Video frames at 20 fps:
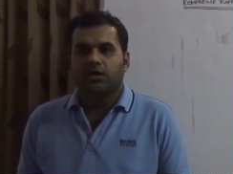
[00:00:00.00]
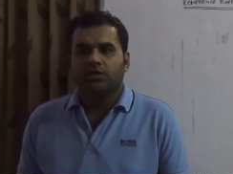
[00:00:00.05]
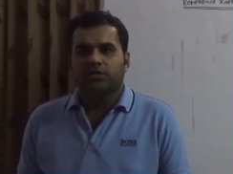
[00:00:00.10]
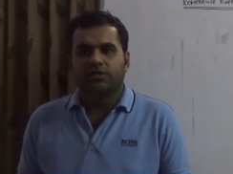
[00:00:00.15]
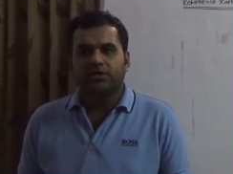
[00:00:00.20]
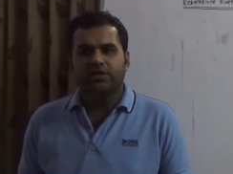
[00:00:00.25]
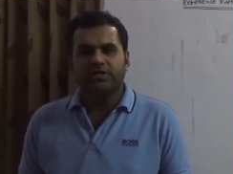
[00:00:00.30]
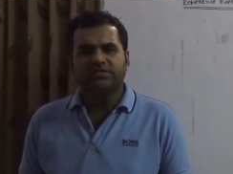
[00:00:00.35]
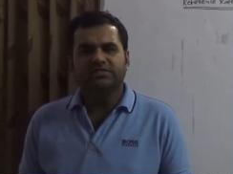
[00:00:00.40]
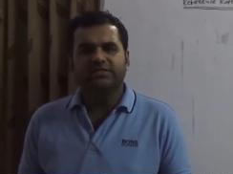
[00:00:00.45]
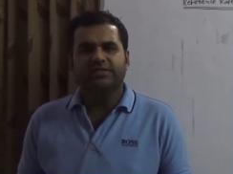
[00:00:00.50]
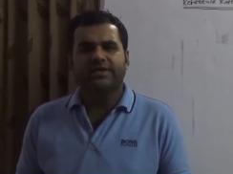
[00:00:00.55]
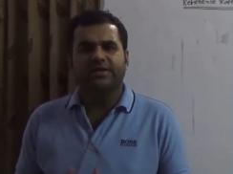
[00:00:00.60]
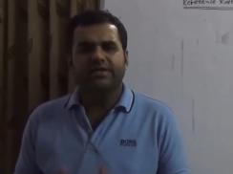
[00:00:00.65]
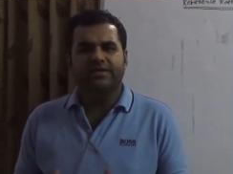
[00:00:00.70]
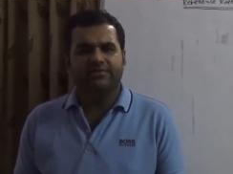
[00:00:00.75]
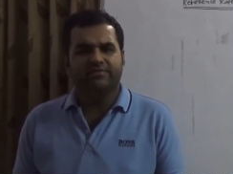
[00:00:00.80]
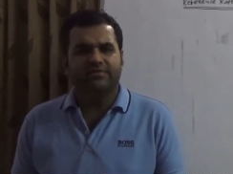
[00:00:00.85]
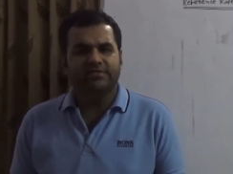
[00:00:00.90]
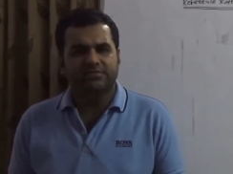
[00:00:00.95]
Third is the
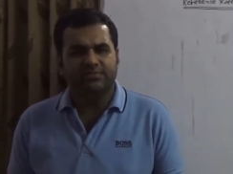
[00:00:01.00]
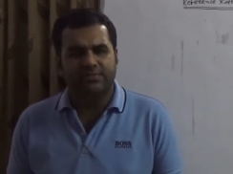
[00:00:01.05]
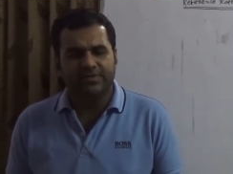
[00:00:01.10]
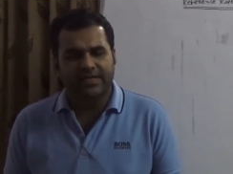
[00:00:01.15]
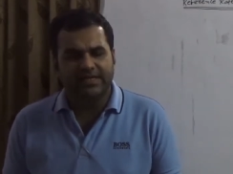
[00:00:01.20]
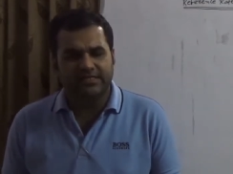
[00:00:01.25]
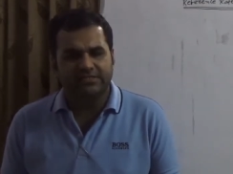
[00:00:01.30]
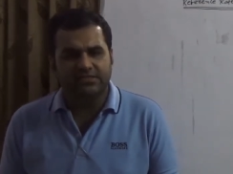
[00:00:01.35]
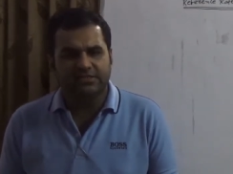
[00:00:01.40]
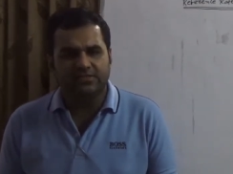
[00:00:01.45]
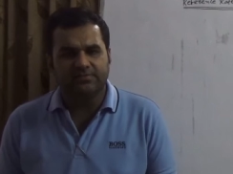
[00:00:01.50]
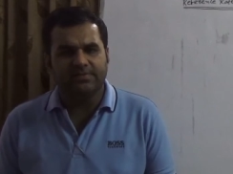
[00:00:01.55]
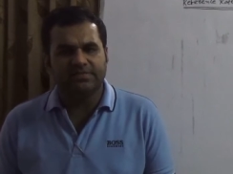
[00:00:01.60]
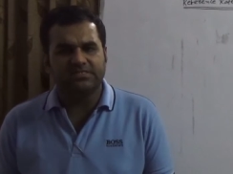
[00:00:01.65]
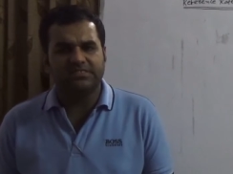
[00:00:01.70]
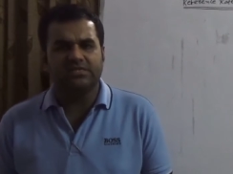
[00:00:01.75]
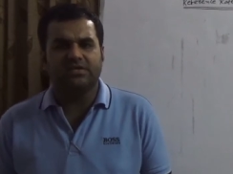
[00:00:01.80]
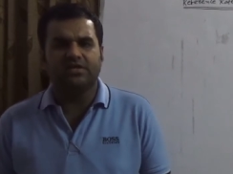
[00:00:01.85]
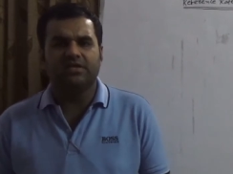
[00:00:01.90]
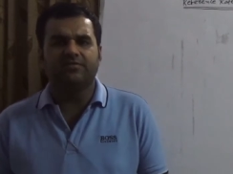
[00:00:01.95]
net investment hedging.
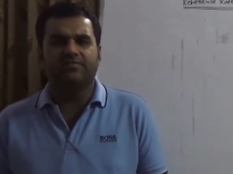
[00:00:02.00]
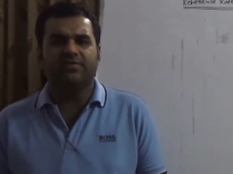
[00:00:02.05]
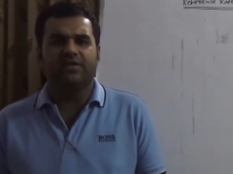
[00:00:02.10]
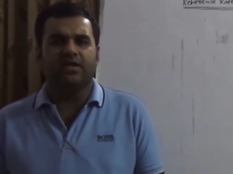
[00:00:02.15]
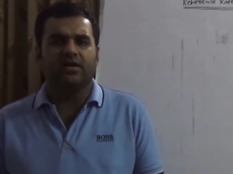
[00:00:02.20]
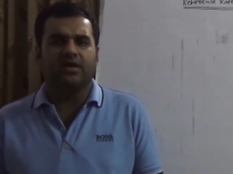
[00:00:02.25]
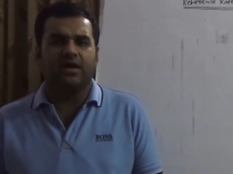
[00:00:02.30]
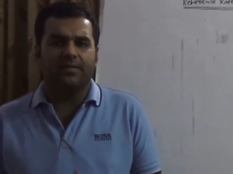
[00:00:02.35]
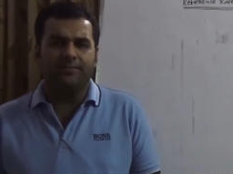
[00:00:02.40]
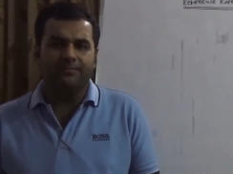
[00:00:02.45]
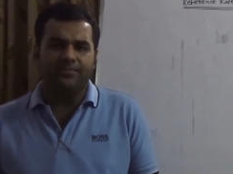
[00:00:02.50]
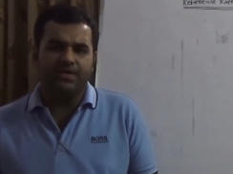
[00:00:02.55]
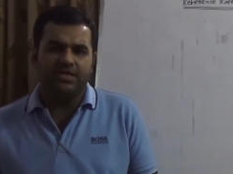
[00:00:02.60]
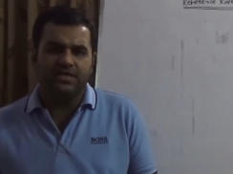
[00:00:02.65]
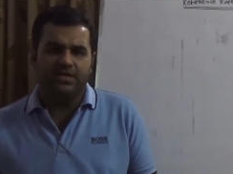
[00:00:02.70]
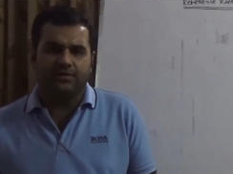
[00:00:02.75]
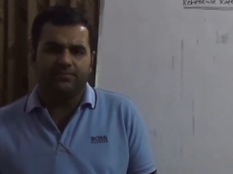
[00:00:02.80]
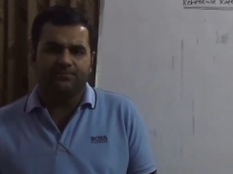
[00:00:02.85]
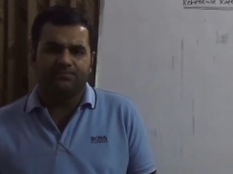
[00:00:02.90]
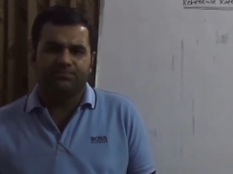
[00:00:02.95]
Basically when a
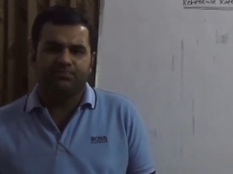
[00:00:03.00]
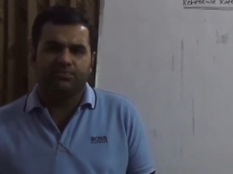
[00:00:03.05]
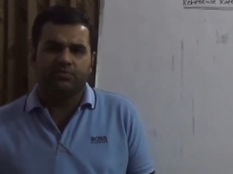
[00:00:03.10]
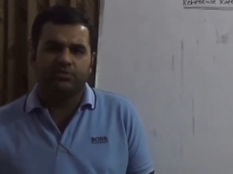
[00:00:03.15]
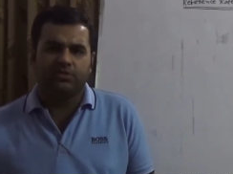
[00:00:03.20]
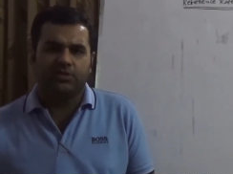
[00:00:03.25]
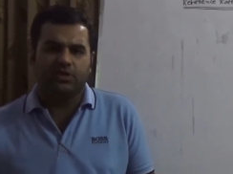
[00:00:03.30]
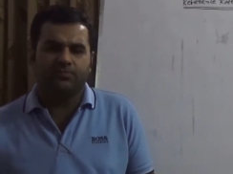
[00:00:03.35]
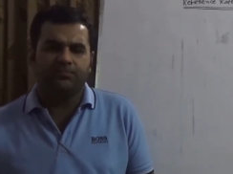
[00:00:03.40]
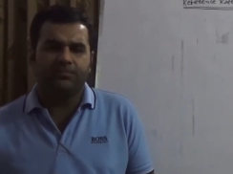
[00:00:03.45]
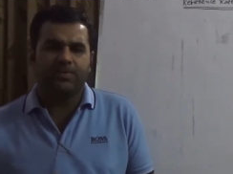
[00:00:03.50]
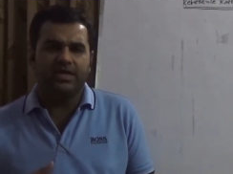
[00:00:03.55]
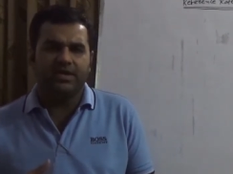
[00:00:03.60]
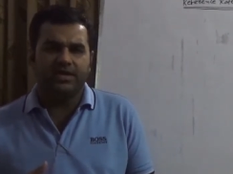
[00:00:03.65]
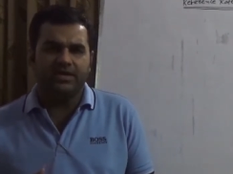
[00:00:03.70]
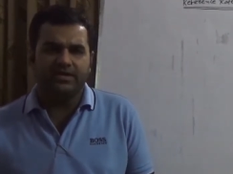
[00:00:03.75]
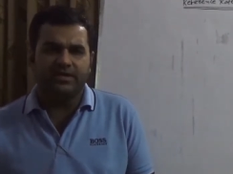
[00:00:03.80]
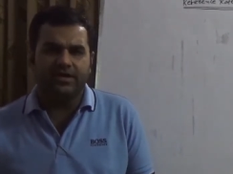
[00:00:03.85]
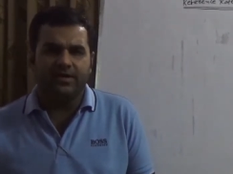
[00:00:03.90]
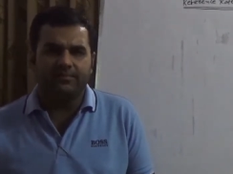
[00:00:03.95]
company, the
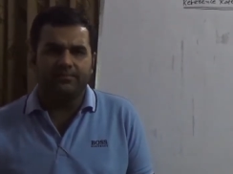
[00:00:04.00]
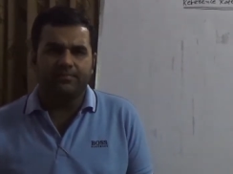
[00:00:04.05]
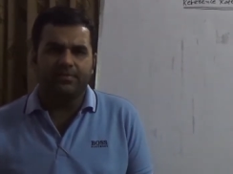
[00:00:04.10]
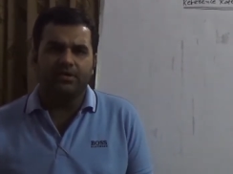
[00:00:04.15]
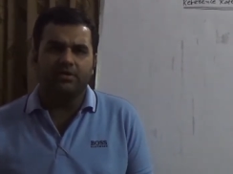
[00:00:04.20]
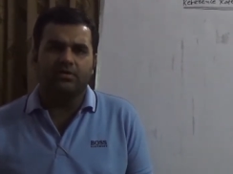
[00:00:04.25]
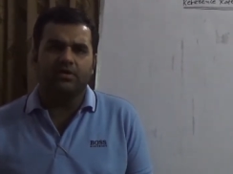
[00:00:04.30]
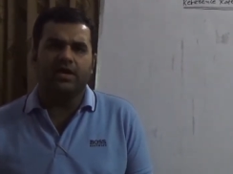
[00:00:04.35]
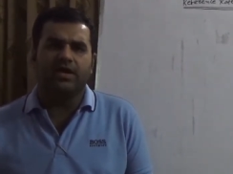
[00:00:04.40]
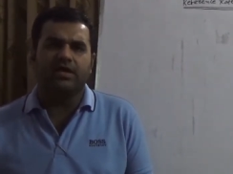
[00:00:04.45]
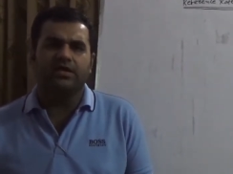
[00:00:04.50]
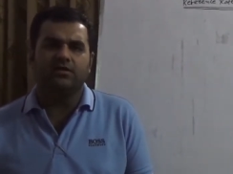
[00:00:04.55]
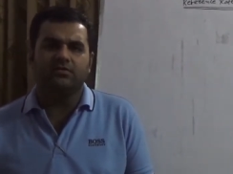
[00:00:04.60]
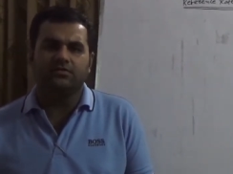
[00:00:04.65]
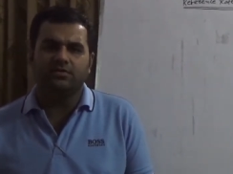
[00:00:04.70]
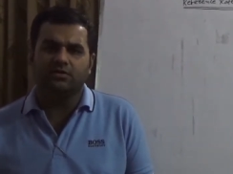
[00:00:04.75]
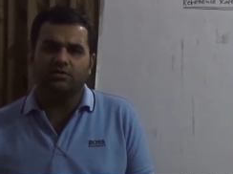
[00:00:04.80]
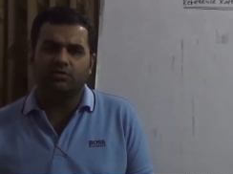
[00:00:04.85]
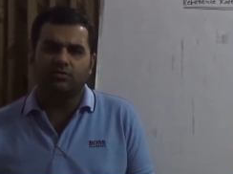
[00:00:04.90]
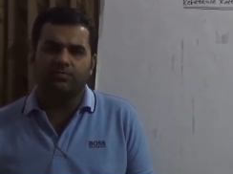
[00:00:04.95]
parent company or any
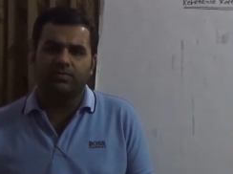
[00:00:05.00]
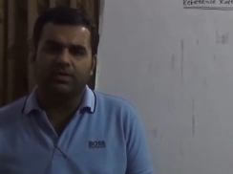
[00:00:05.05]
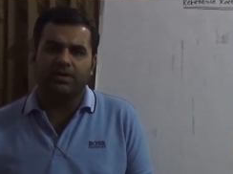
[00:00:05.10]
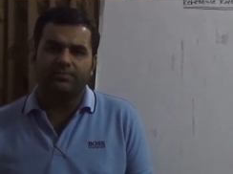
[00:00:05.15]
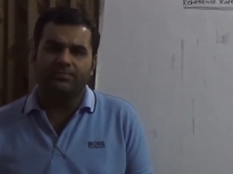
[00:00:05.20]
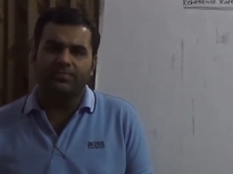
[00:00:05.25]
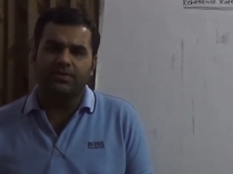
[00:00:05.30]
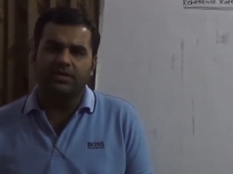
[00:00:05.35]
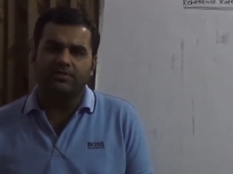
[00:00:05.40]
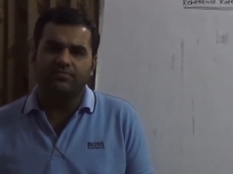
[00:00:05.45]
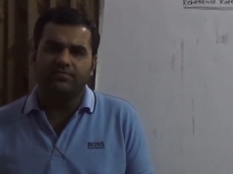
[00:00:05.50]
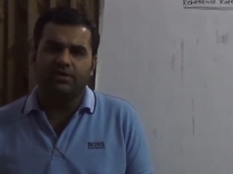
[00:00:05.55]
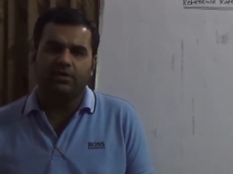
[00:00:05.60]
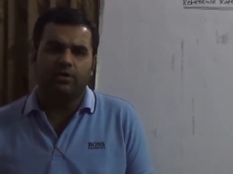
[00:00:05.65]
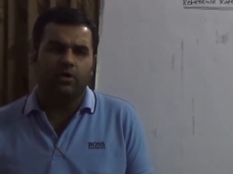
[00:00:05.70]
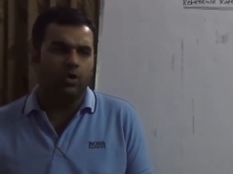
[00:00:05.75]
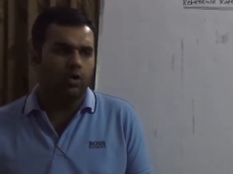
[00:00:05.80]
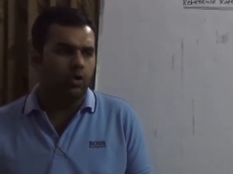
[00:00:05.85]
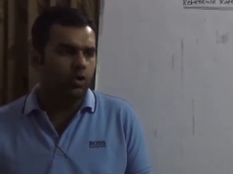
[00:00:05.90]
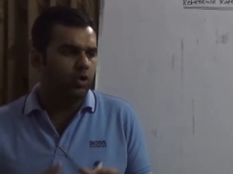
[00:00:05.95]
of the group company will
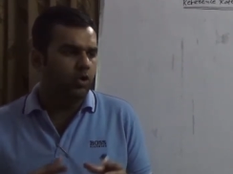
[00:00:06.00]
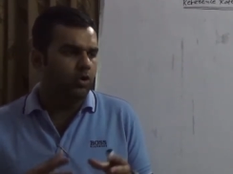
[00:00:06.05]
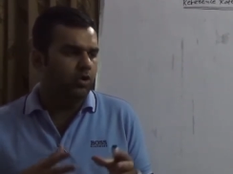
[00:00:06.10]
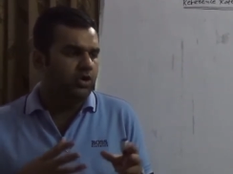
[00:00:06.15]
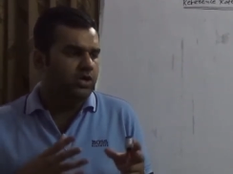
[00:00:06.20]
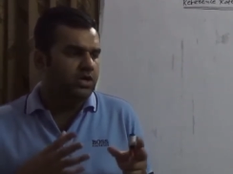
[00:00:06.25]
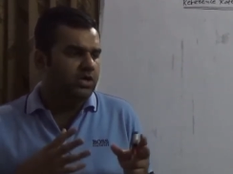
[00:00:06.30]
go